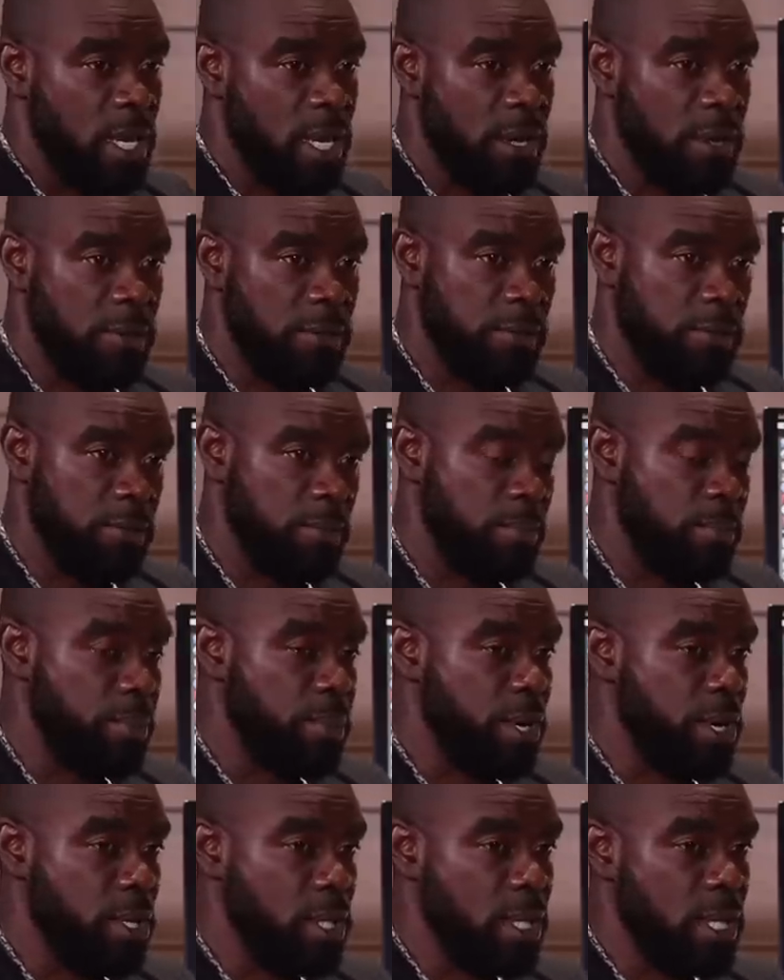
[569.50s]
of
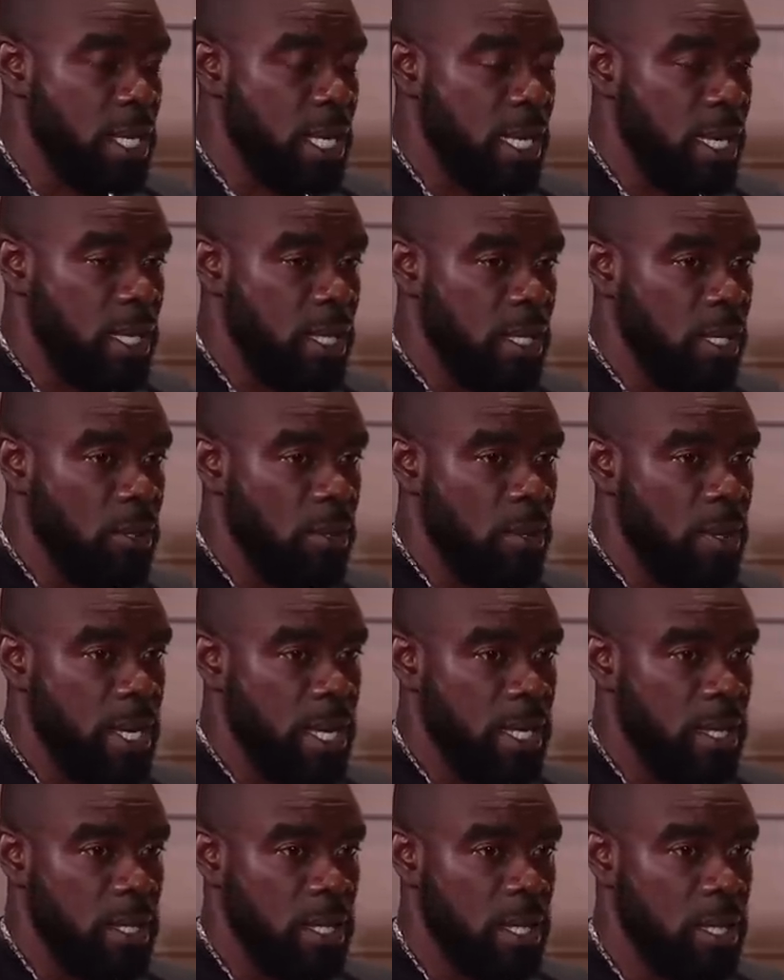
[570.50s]
personality
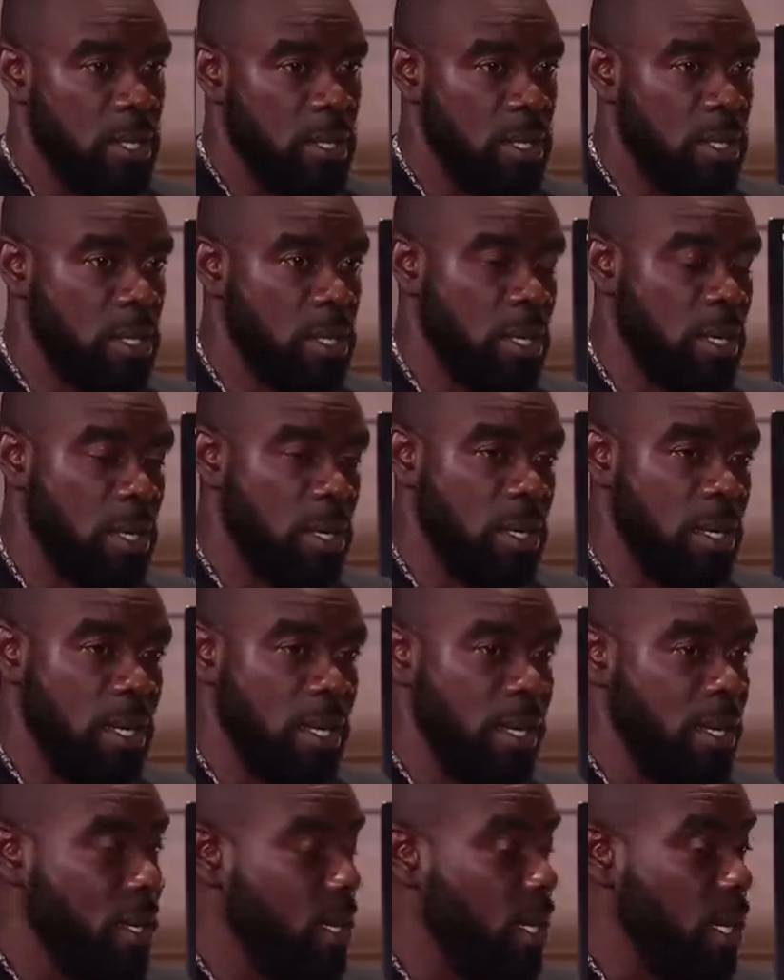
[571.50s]
wise, you know. Yeah. So
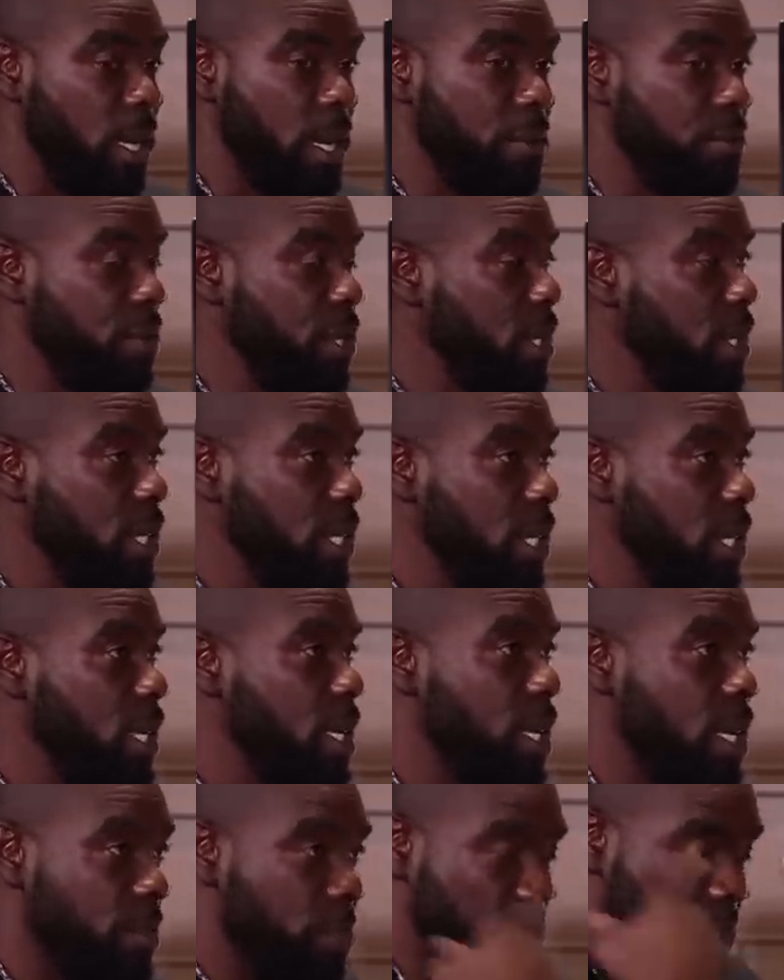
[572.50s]
everything did
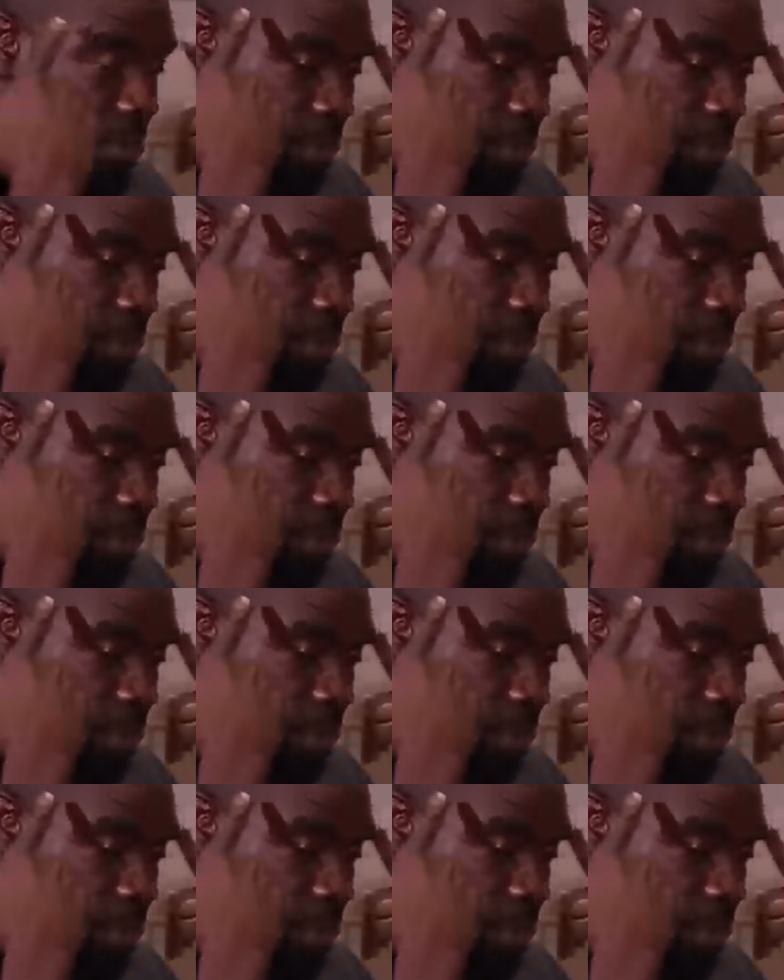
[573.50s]
in my